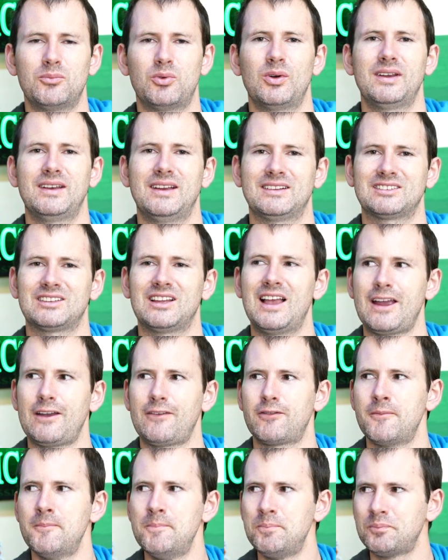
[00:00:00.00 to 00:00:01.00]
point in its
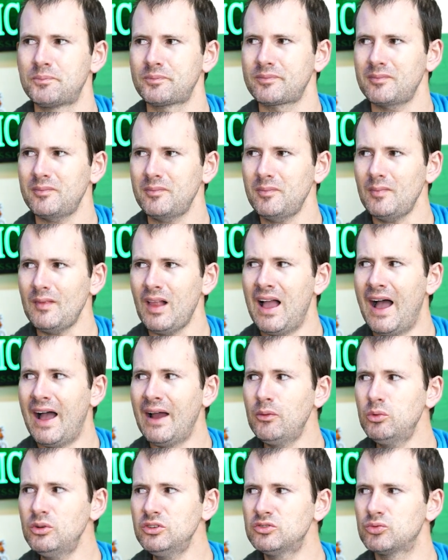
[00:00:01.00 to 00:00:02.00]
life.
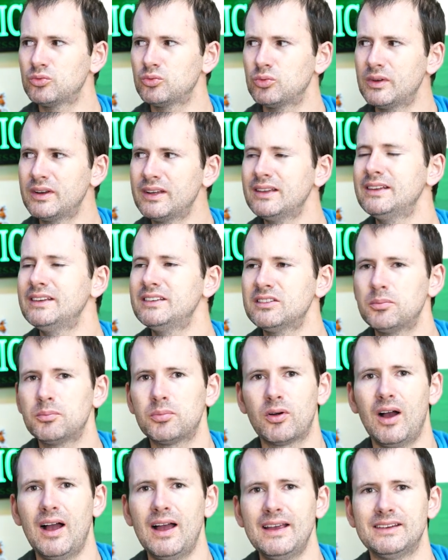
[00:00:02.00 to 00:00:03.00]
I was really
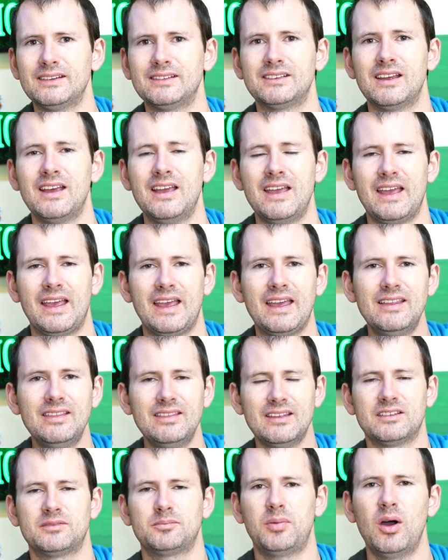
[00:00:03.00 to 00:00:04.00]
surprised
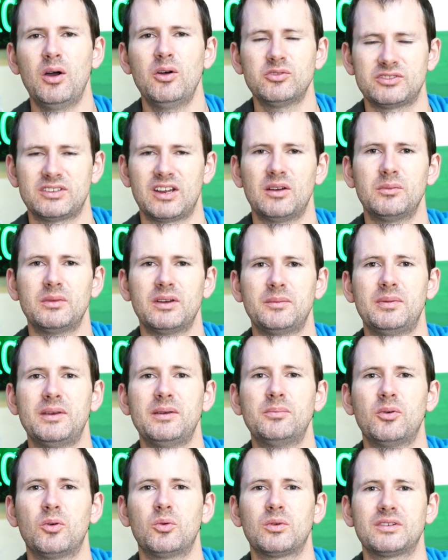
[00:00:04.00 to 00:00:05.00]
in this post how many
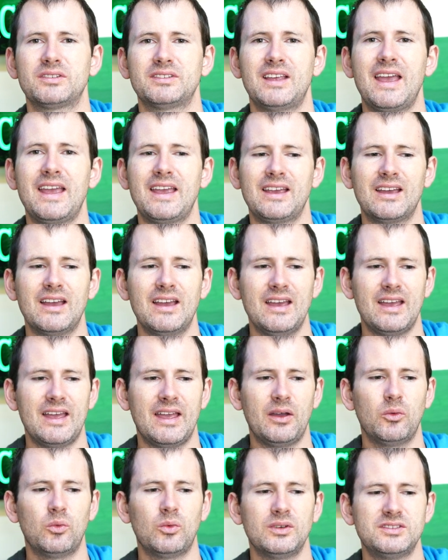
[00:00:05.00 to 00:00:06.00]
people were saying
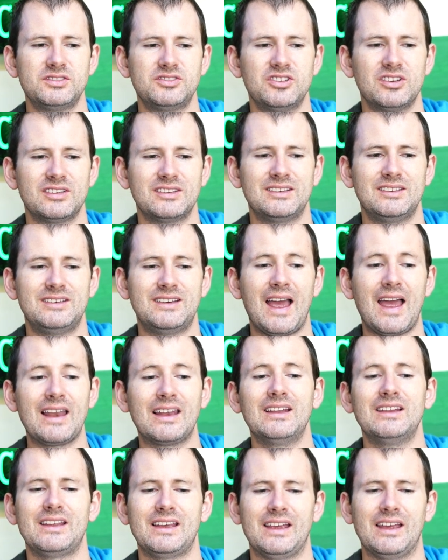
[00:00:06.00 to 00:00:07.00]
it was just
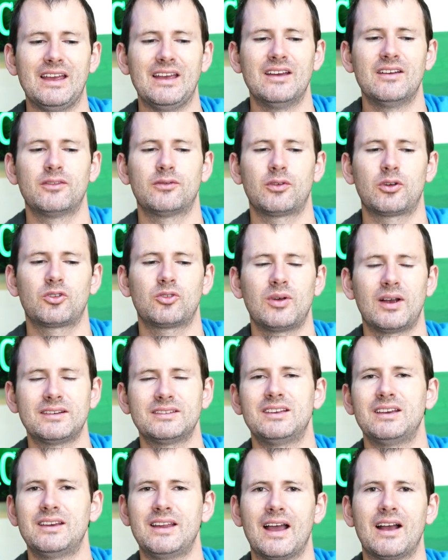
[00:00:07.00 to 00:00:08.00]
deadly for
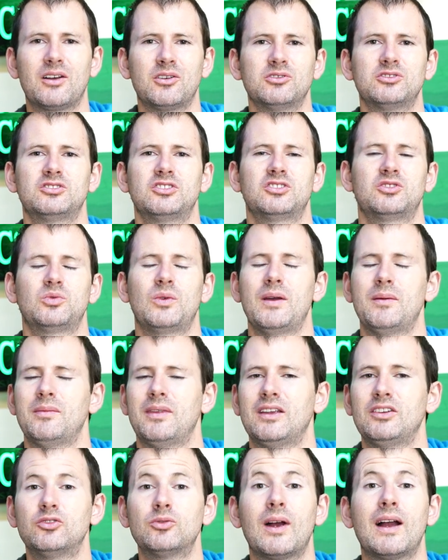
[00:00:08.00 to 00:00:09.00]
crested geckos to swim.
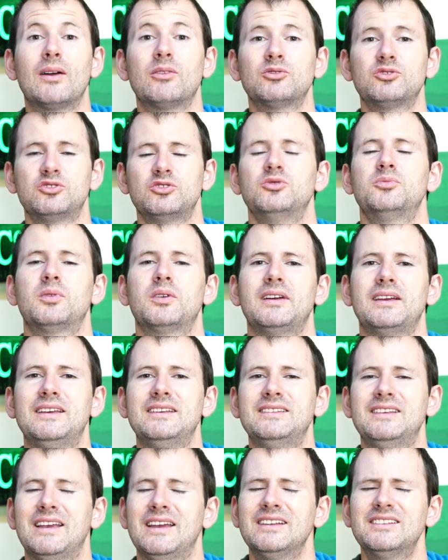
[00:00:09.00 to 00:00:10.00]
They drown super
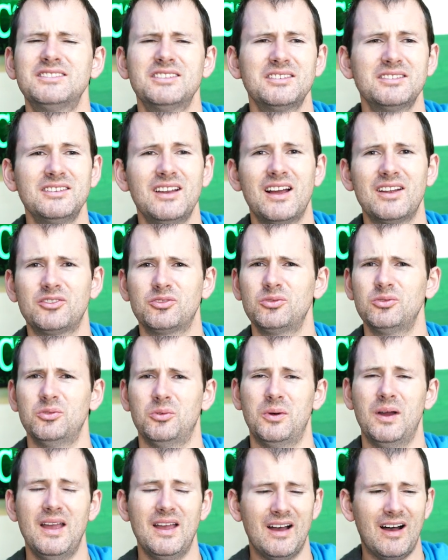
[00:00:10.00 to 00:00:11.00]
easy. It's just not
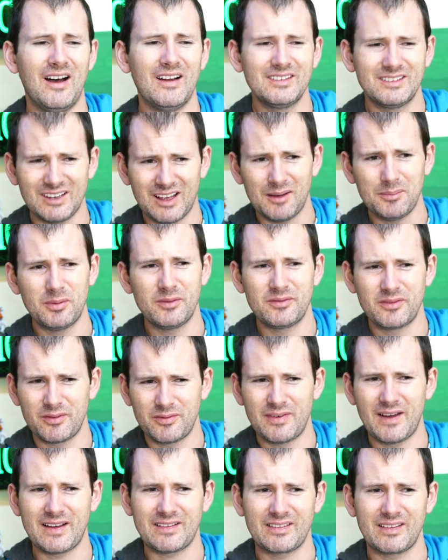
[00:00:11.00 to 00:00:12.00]
true. On top of the
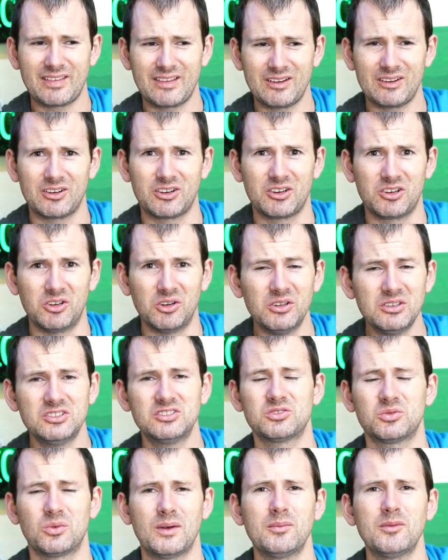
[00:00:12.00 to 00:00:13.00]
fact that they're good
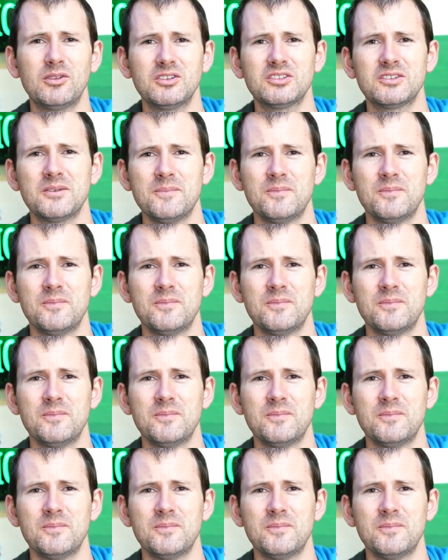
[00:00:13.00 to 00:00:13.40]
swimmers,